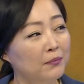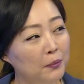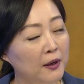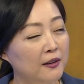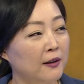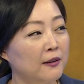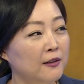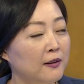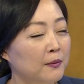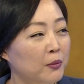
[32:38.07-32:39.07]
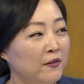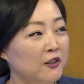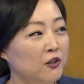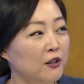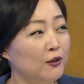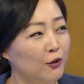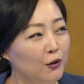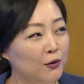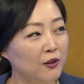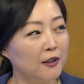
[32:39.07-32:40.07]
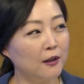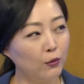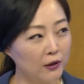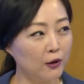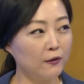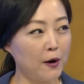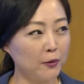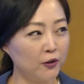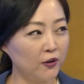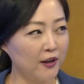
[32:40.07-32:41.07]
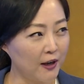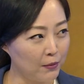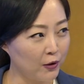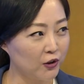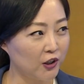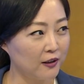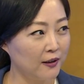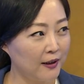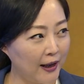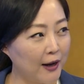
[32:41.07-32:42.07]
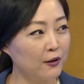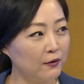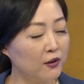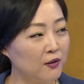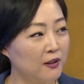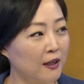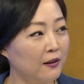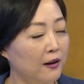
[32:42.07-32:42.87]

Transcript: But Professor Shin, do you see a window of opportunity emerging out of this deadlock?